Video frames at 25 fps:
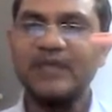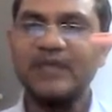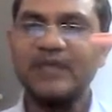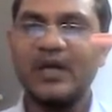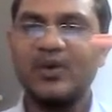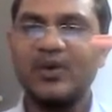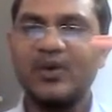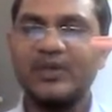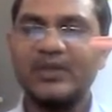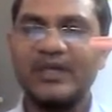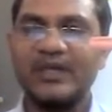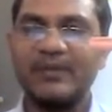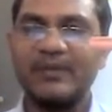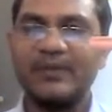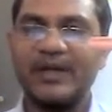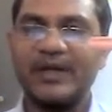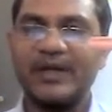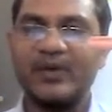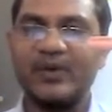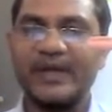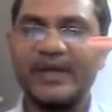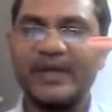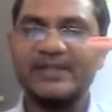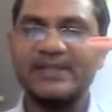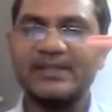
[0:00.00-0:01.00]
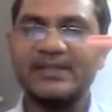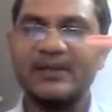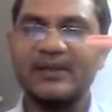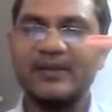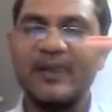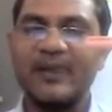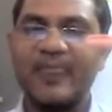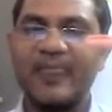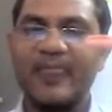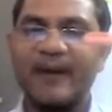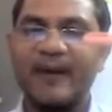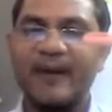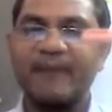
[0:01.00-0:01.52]
Dou Z by dou X.
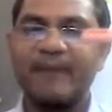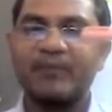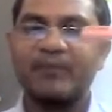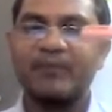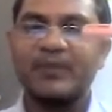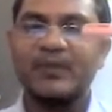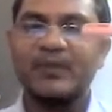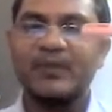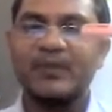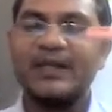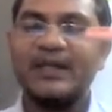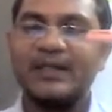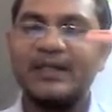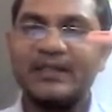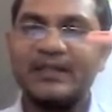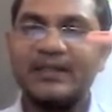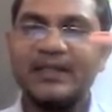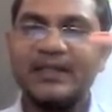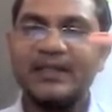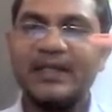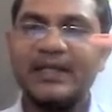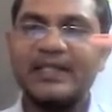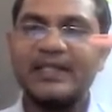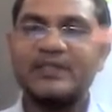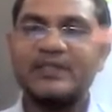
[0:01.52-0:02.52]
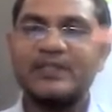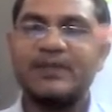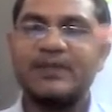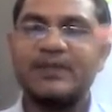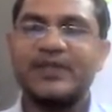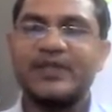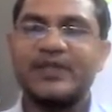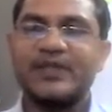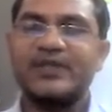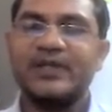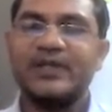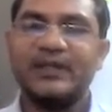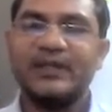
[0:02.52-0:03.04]
But in that
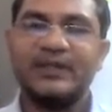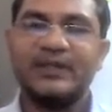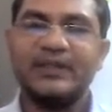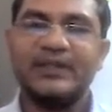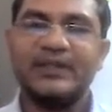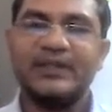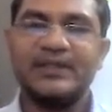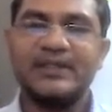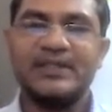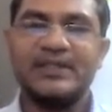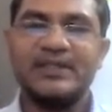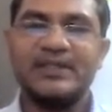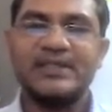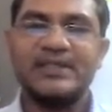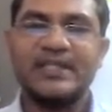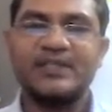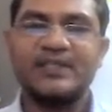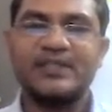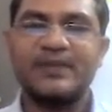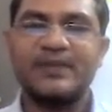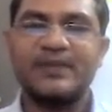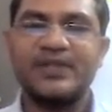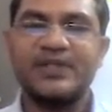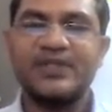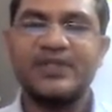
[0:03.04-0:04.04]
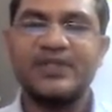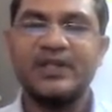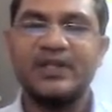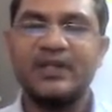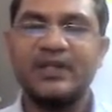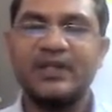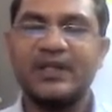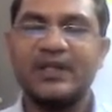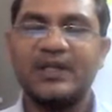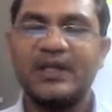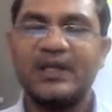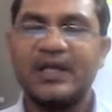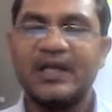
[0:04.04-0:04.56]
expression, in this
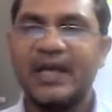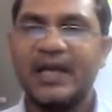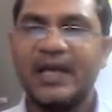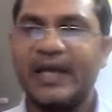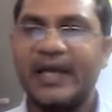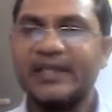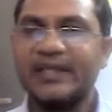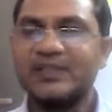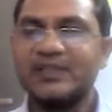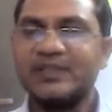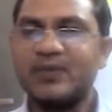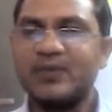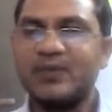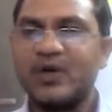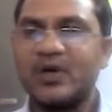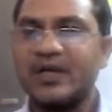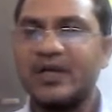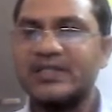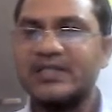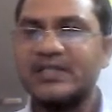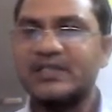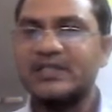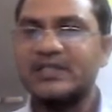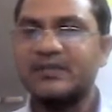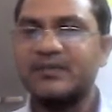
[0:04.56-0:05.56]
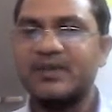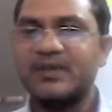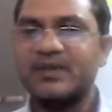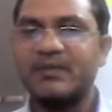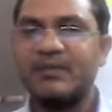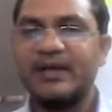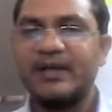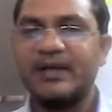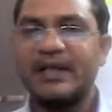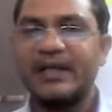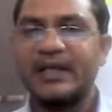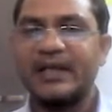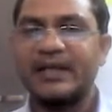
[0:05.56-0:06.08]
expression, Young's modulus of the
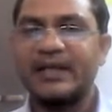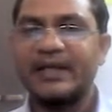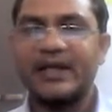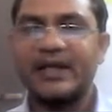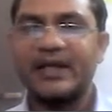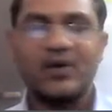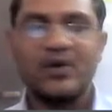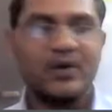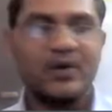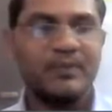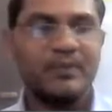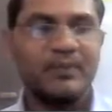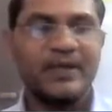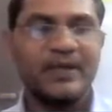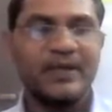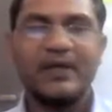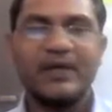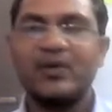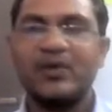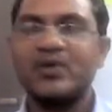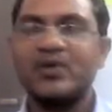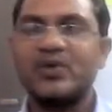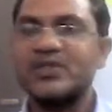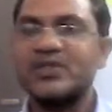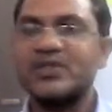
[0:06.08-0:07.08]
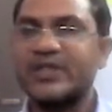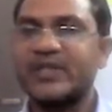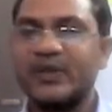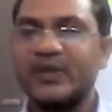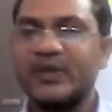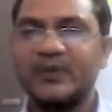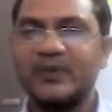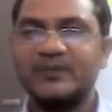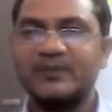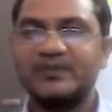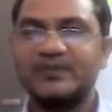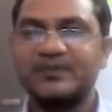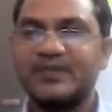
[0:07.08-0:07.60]
metal cannot be equal to
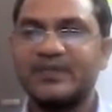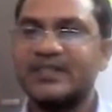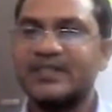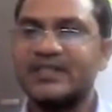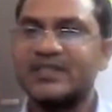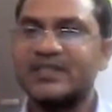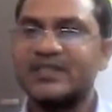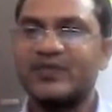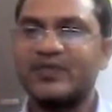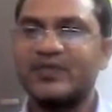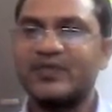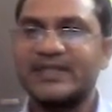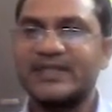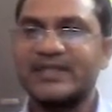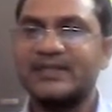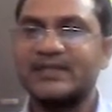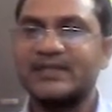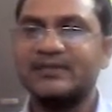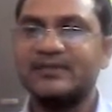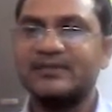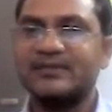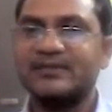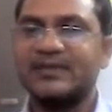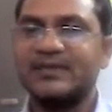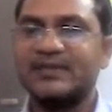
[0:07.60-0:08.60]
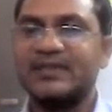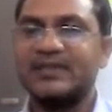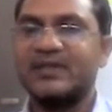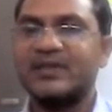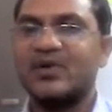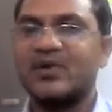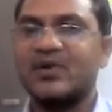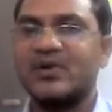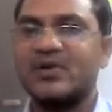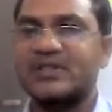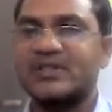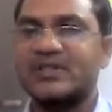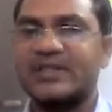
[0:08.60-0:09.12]
0. This is fixed with a
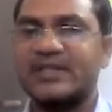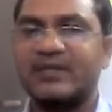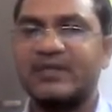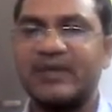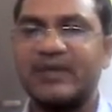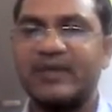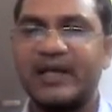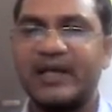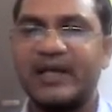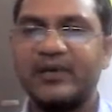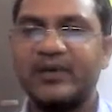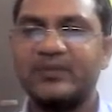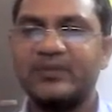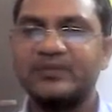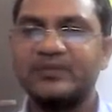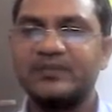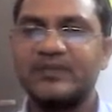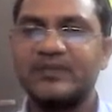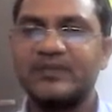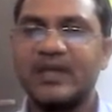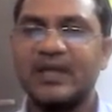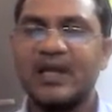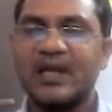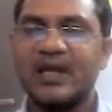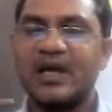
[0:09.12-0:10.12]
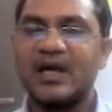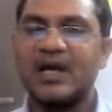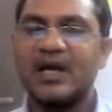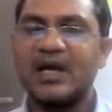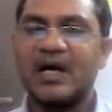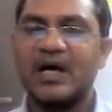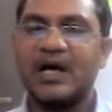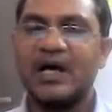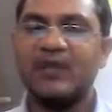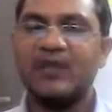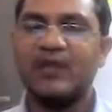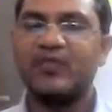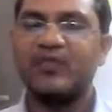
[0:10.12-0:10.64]
constant value.
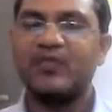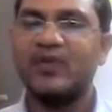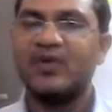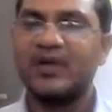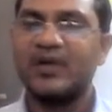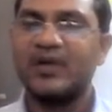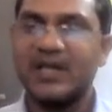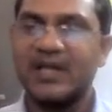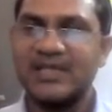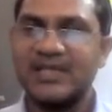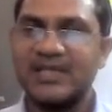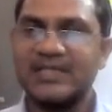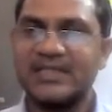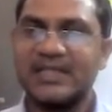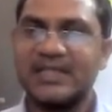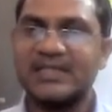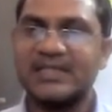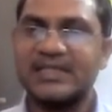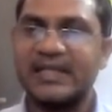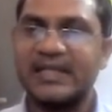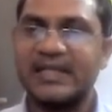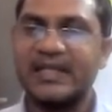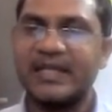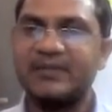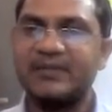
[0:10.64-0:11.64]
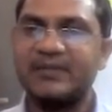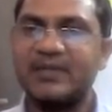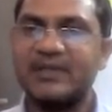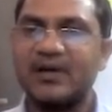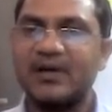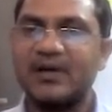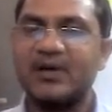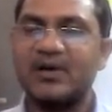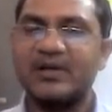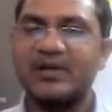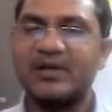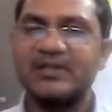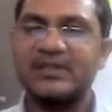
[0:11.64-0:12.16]
Alpha, cross-sectional area of the
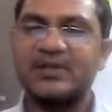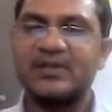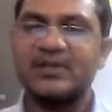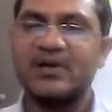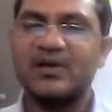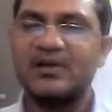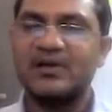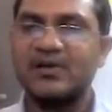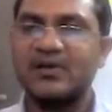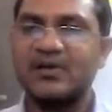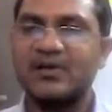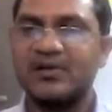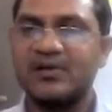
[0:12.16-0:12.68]
rod is not